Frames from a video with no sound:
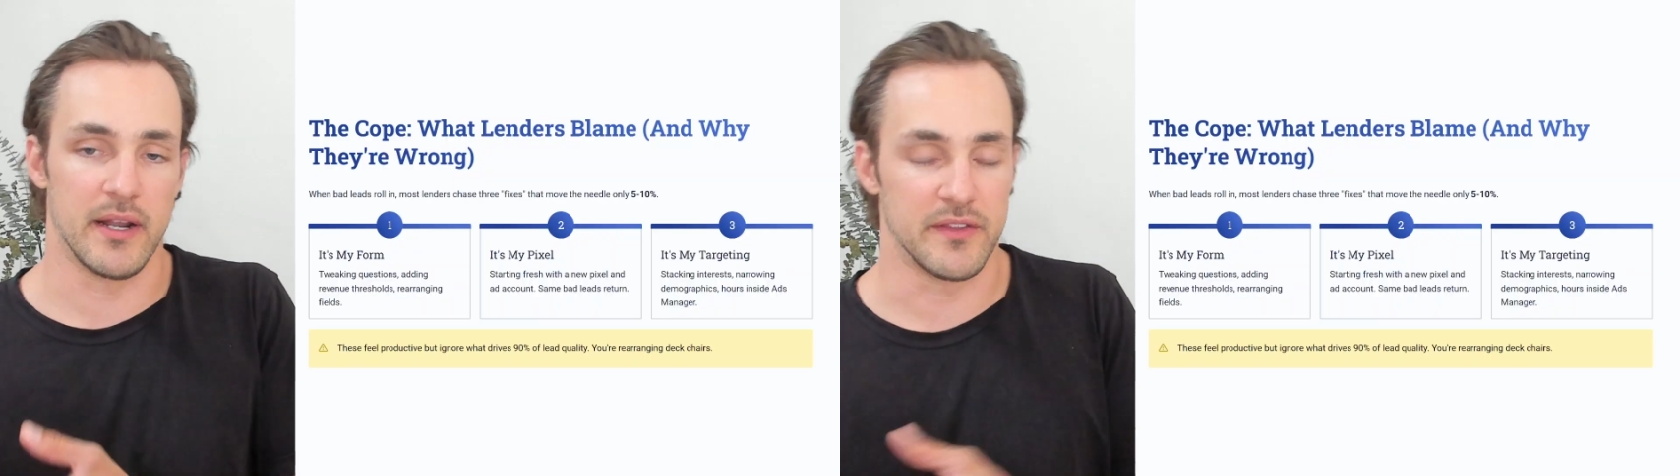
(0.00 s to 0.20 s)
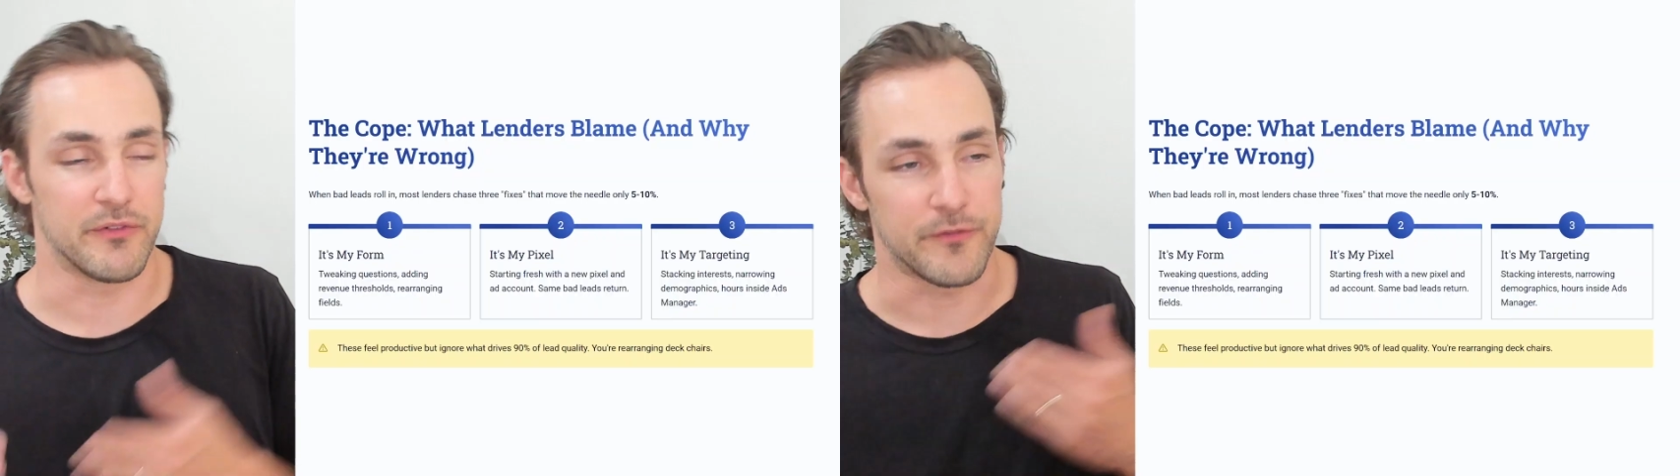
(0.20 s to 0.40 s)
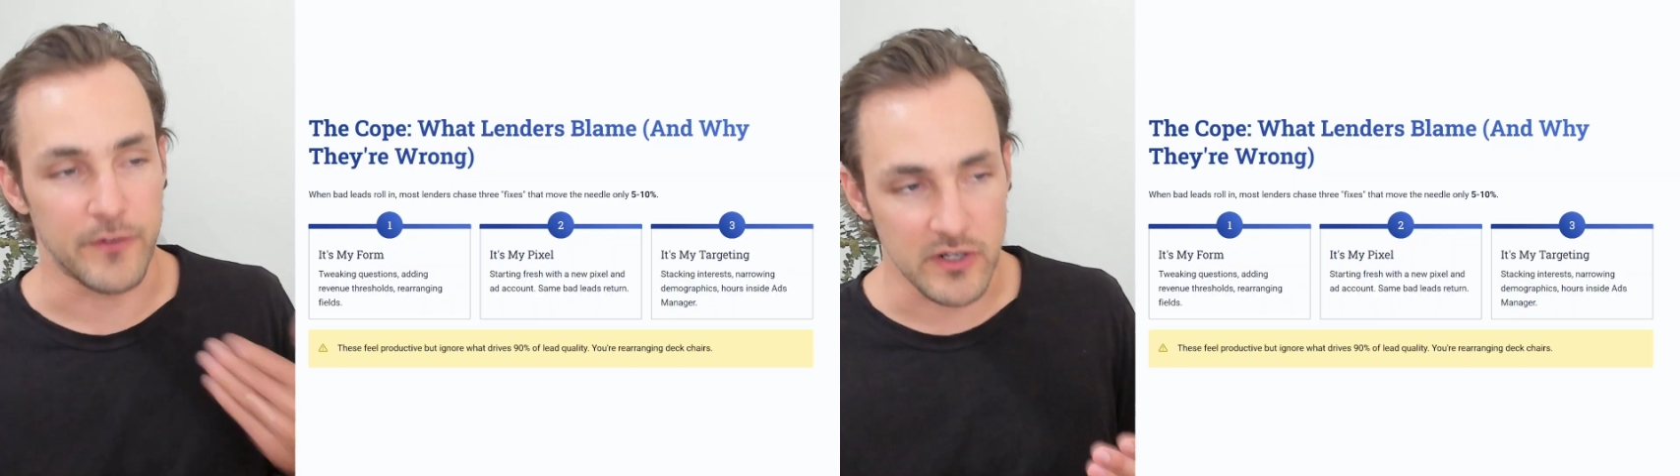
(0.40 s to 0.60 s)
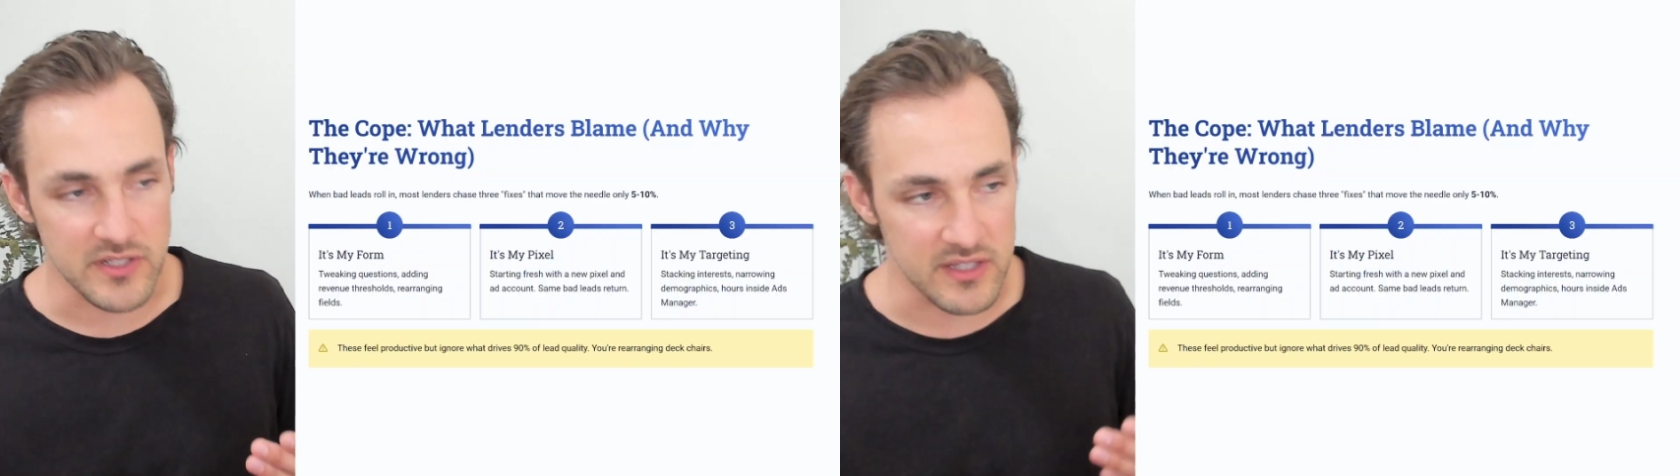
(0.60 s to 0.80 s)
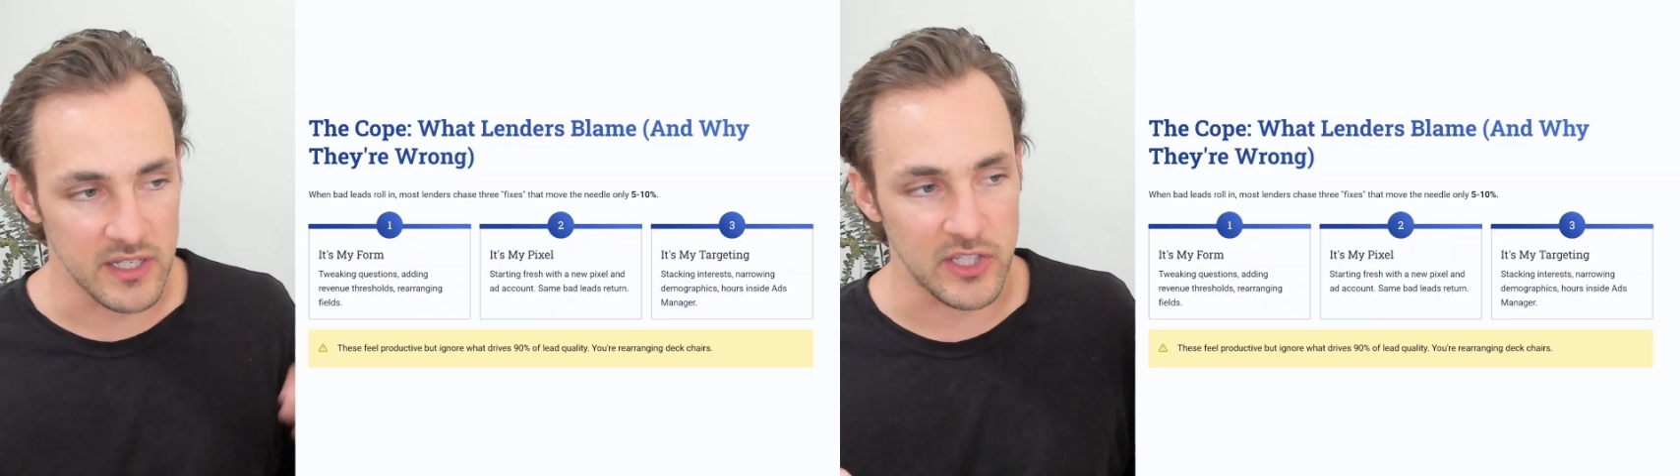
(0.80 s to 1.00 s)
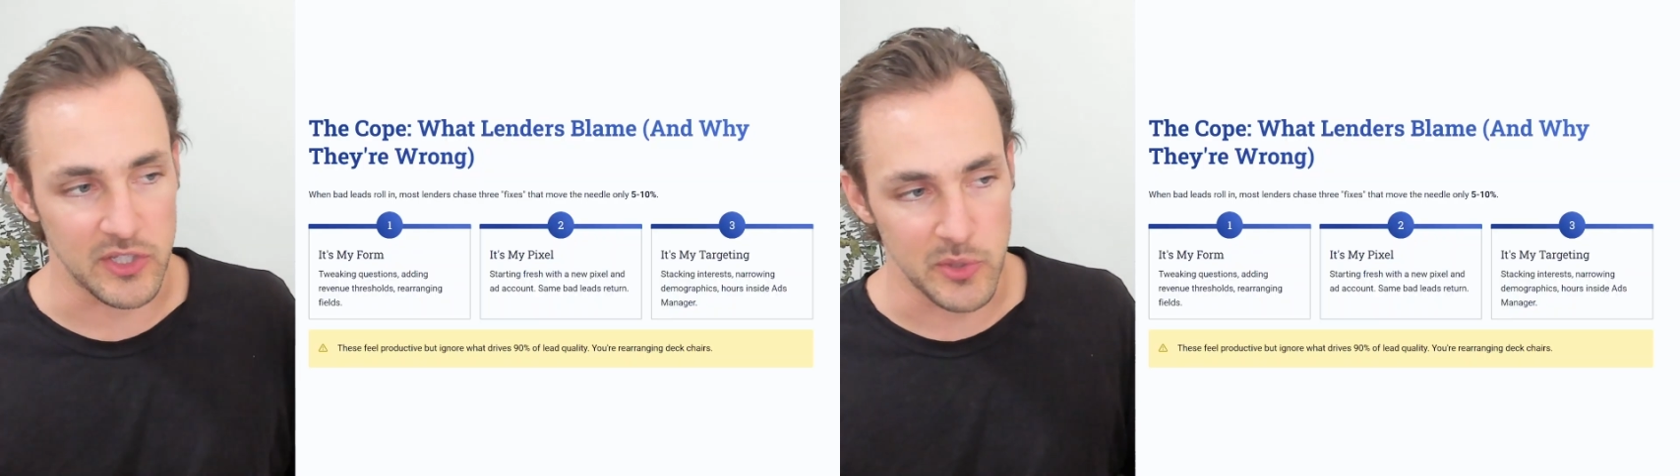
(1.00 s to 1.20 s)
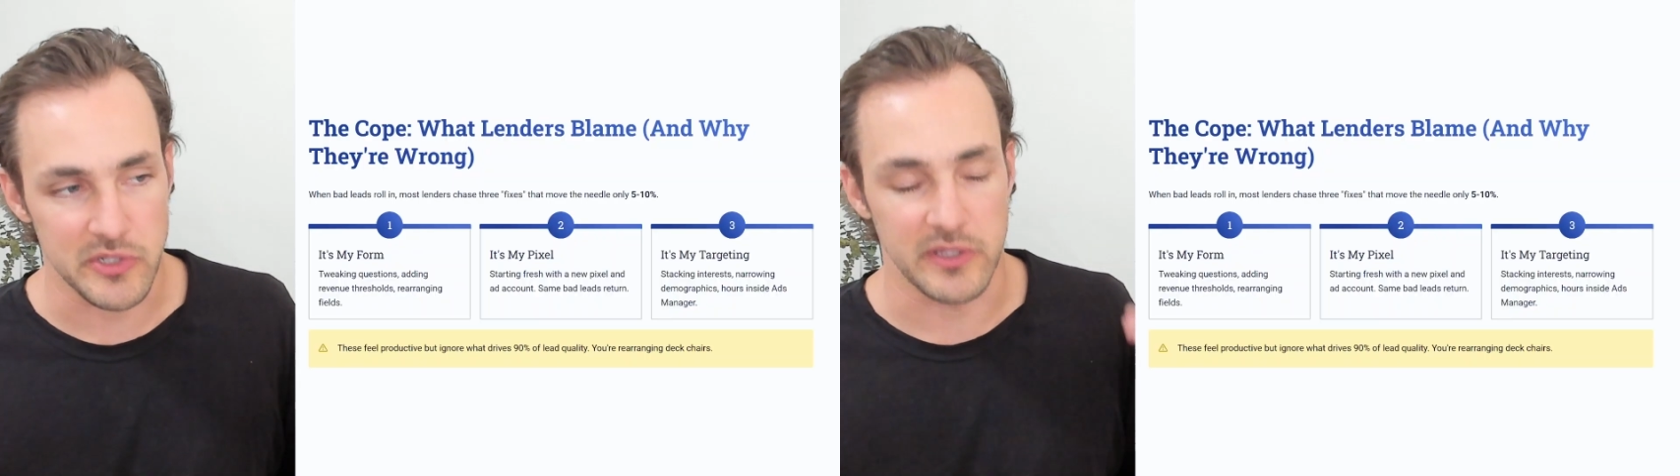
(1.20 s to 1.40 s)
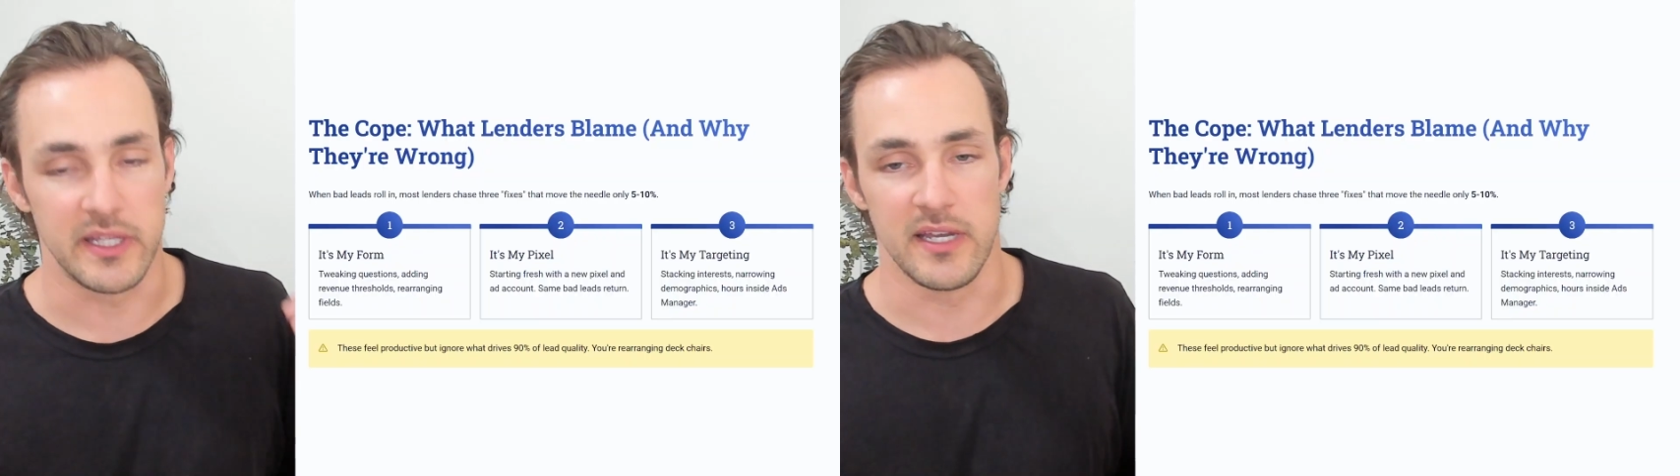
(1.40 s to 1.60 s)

And the first thing usually